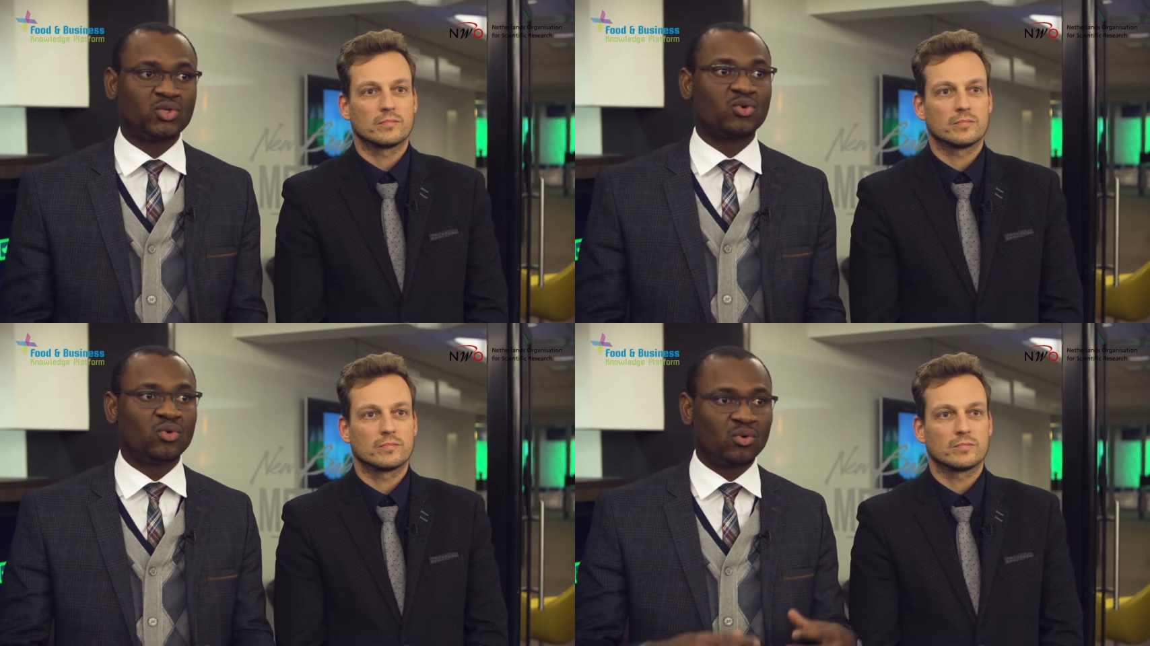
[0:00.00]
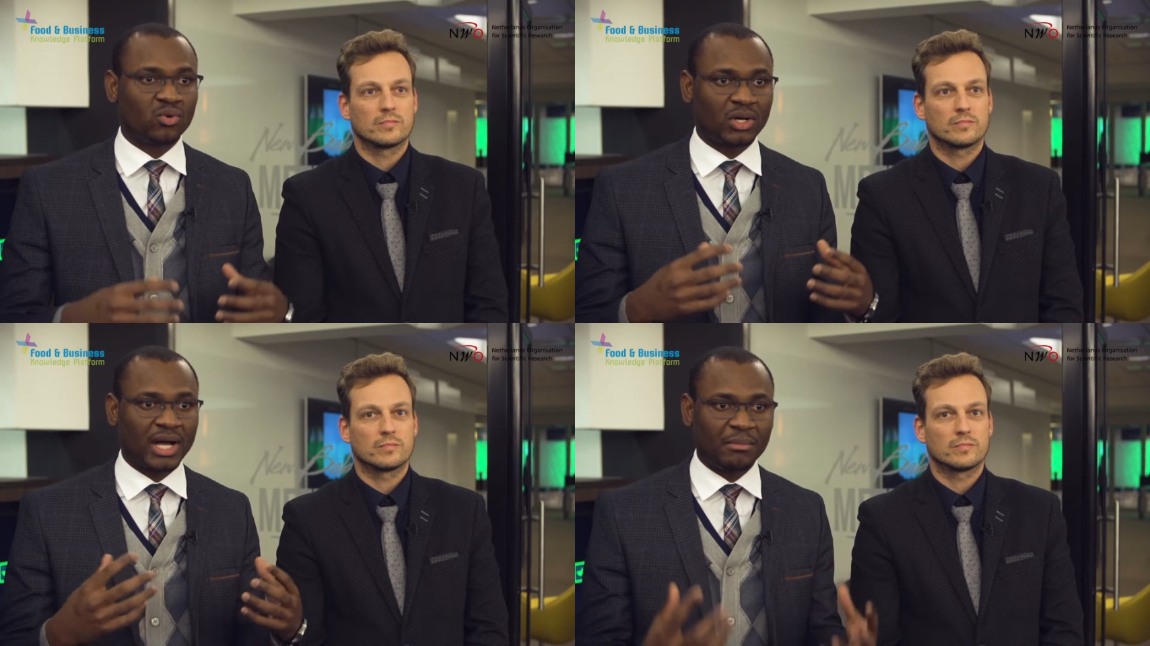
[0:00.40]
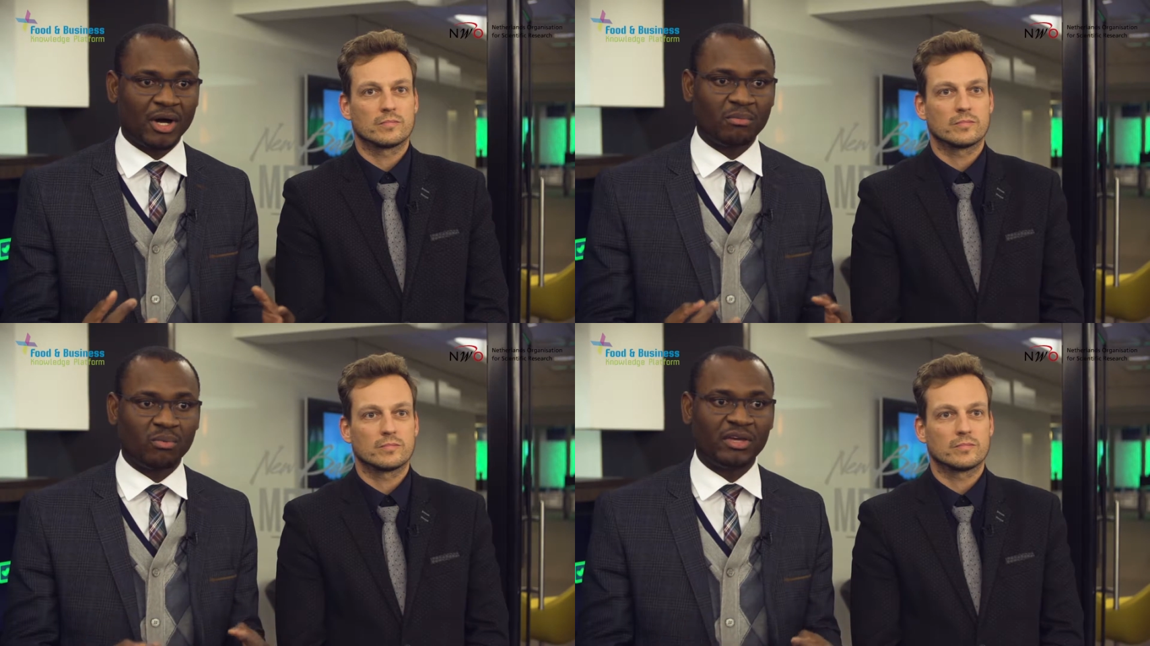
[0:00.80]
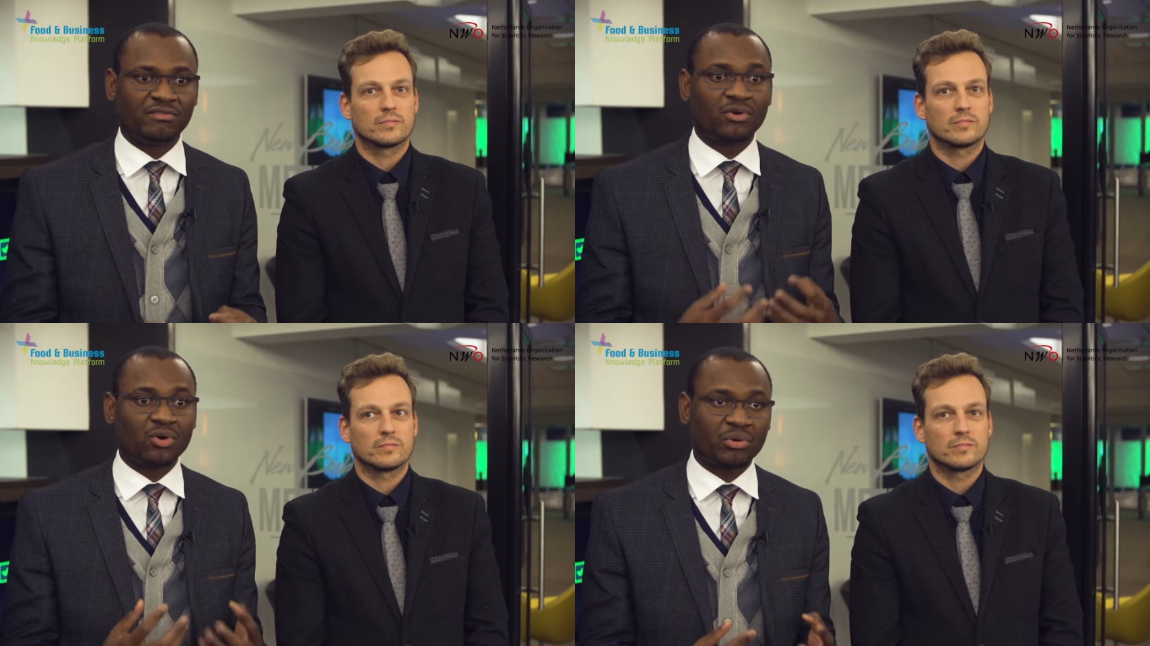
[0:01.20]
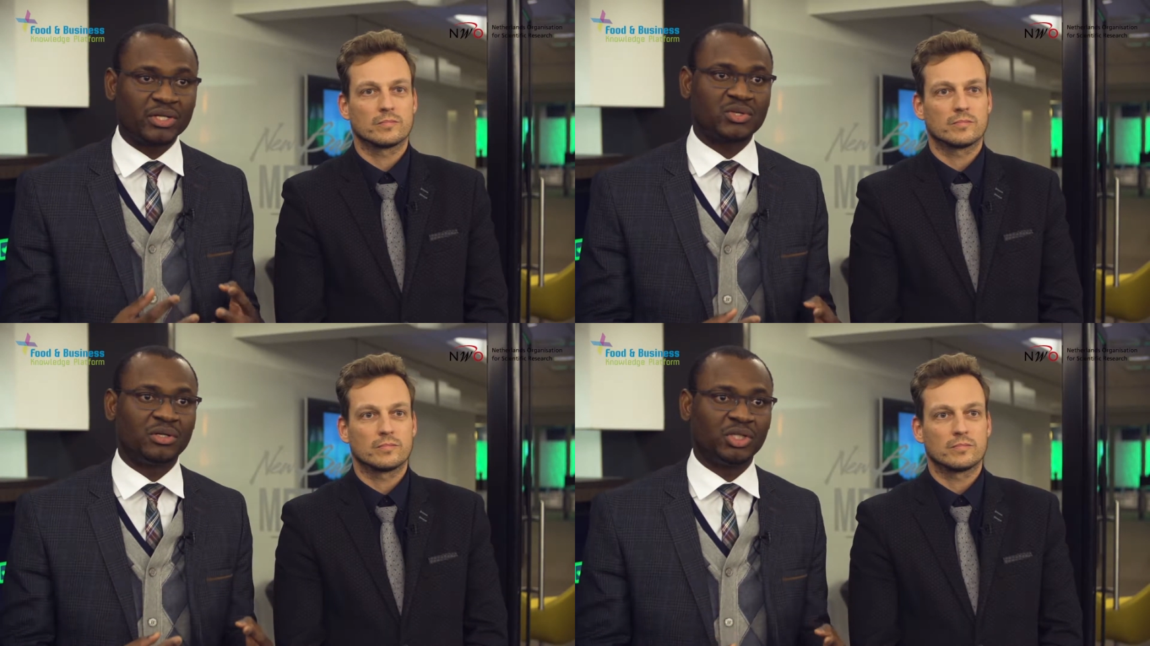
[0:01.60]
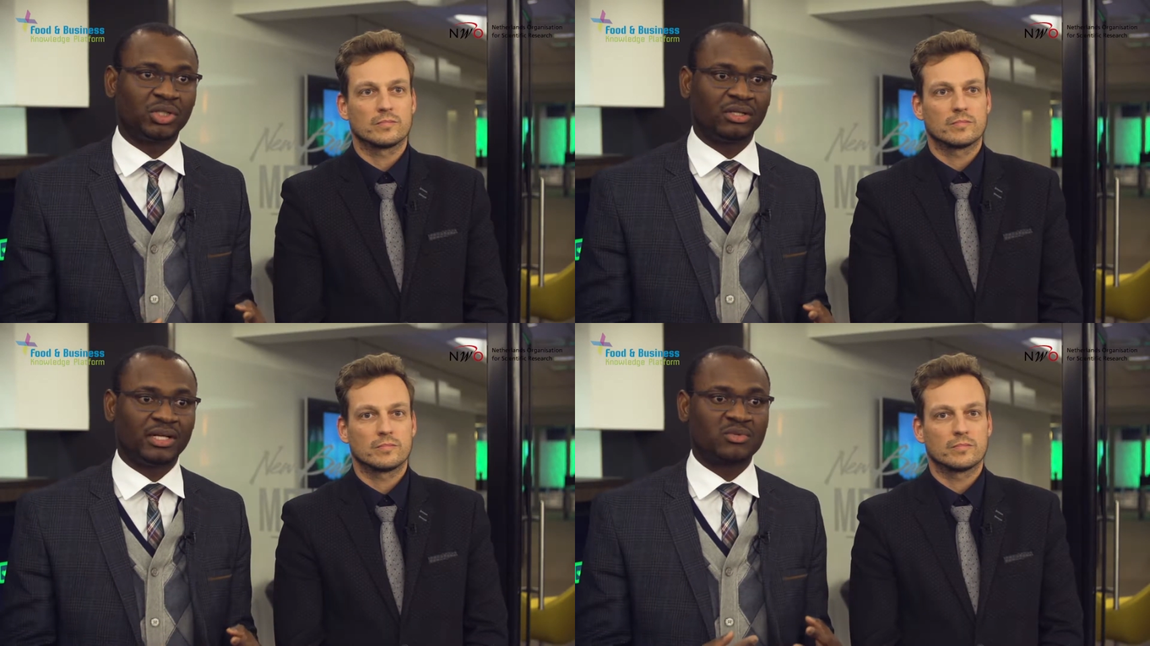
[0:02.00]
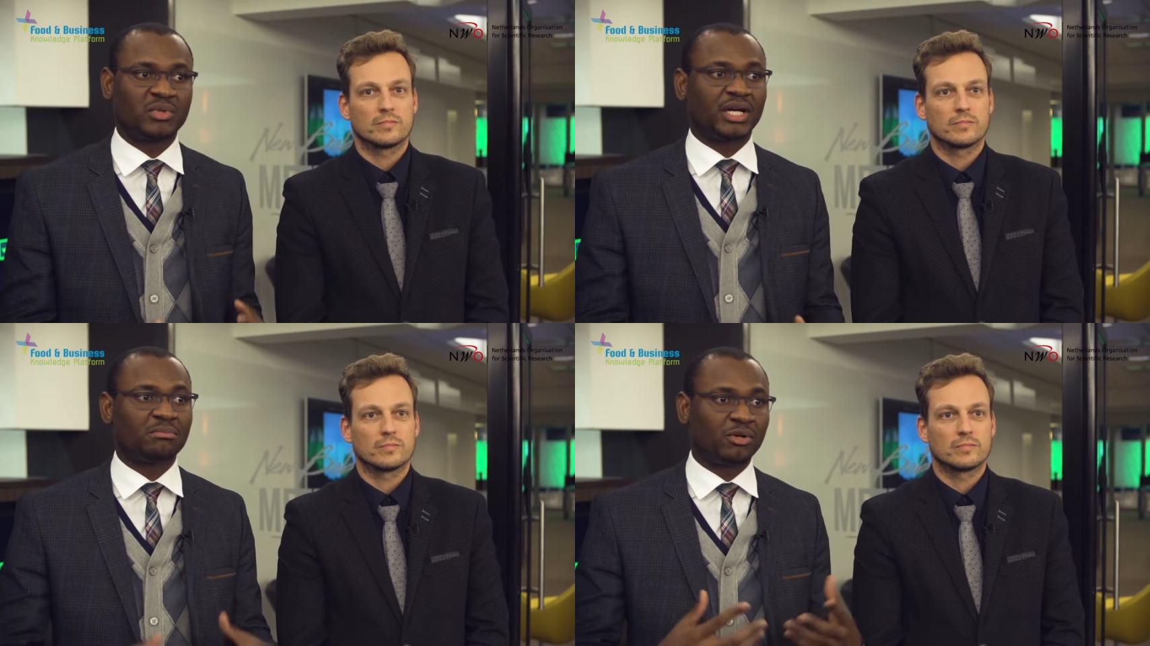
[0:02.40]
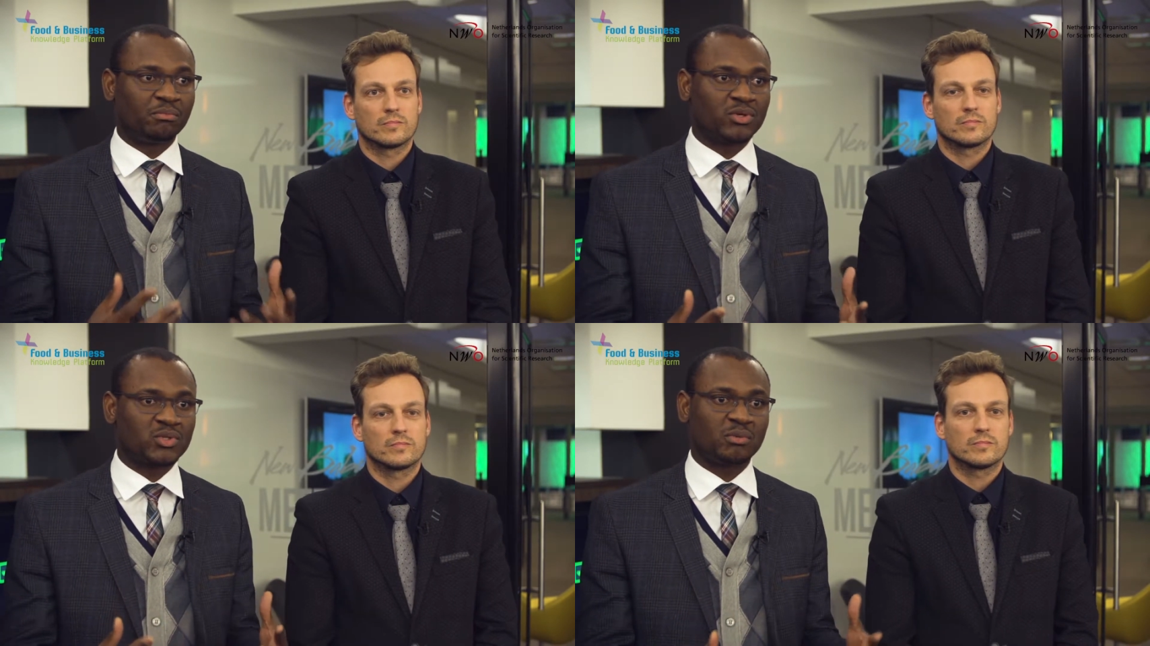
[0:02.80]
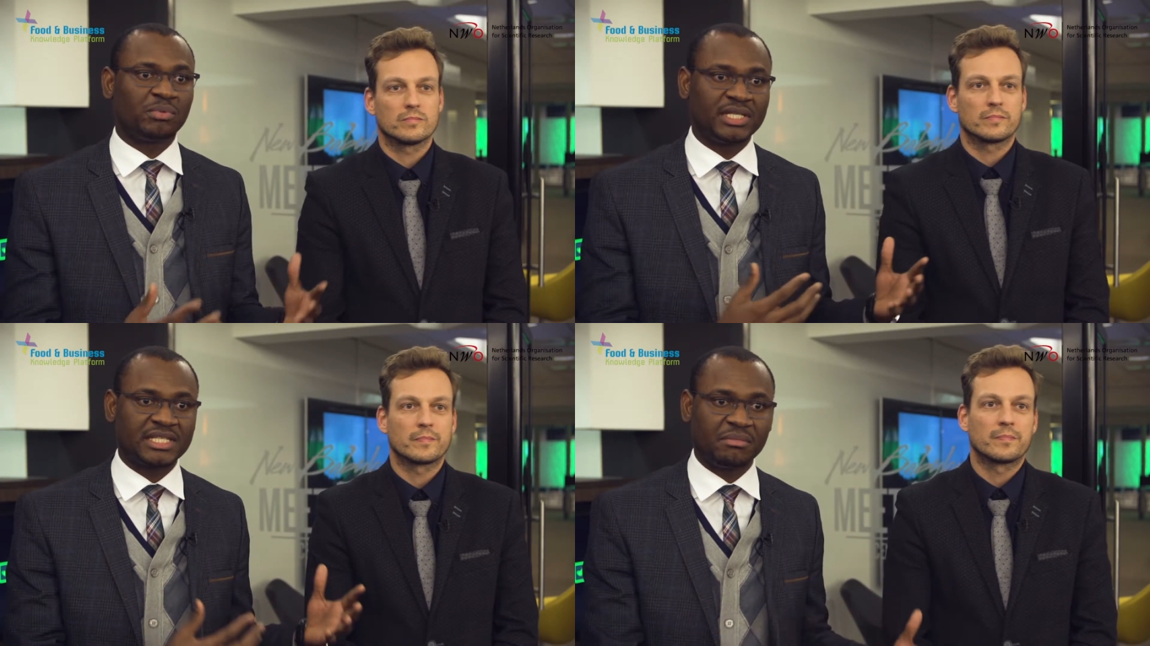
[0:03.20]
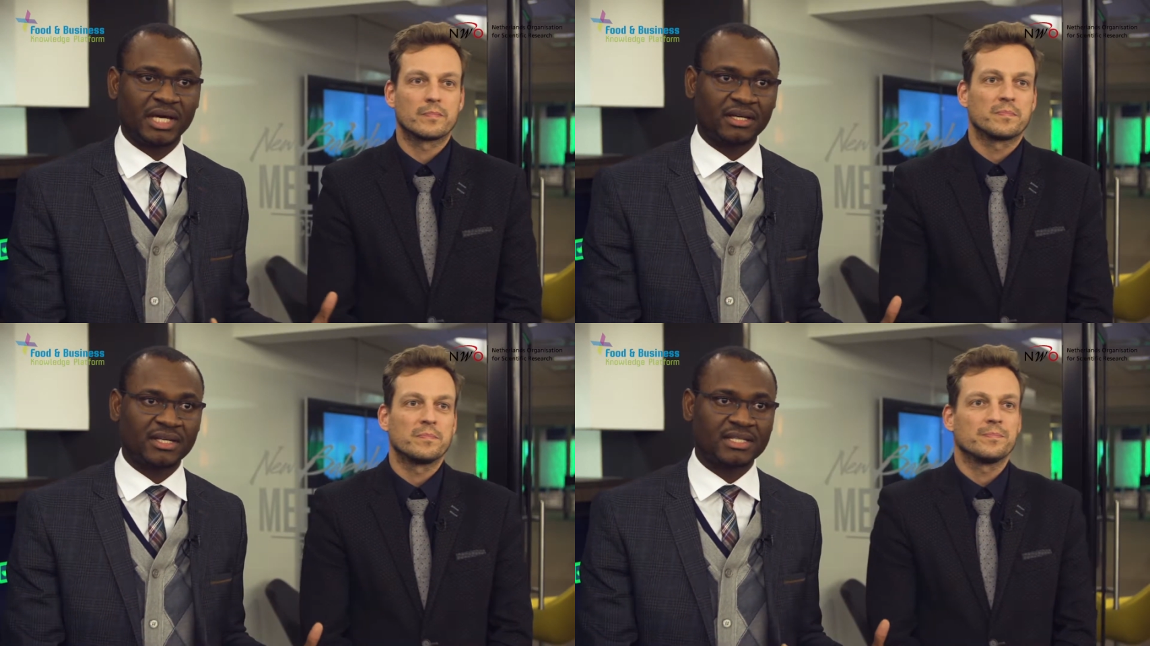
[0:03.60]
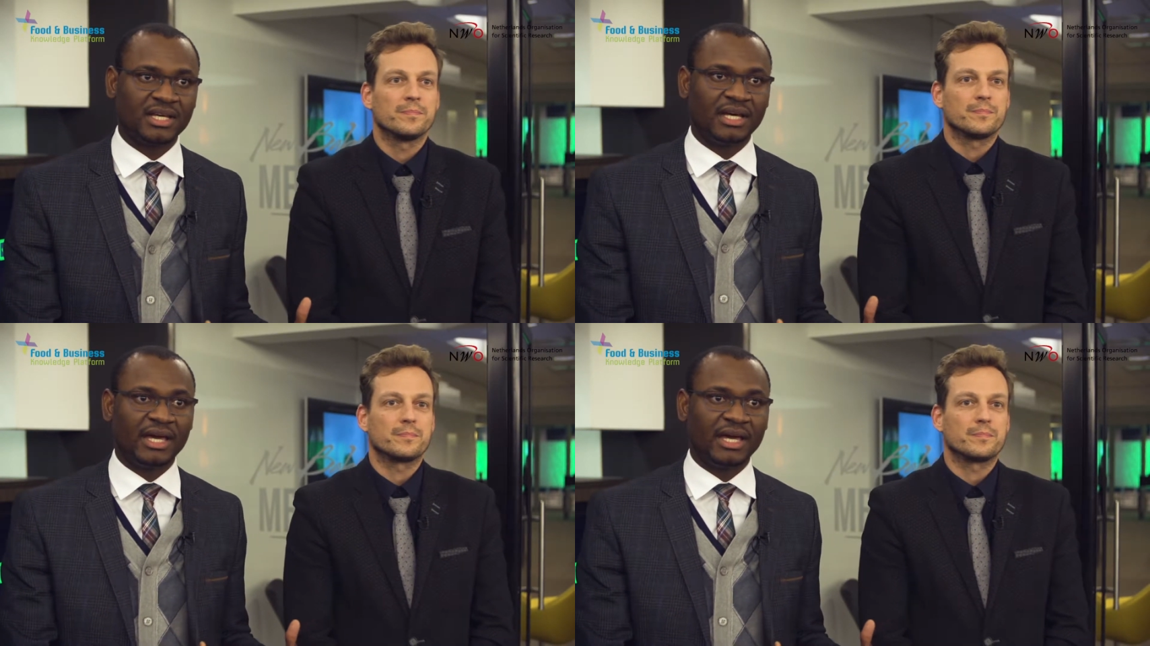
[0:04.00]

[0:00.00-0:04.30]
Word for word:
Speaker 1: to come up with concrete solutions that we can propose to policymakers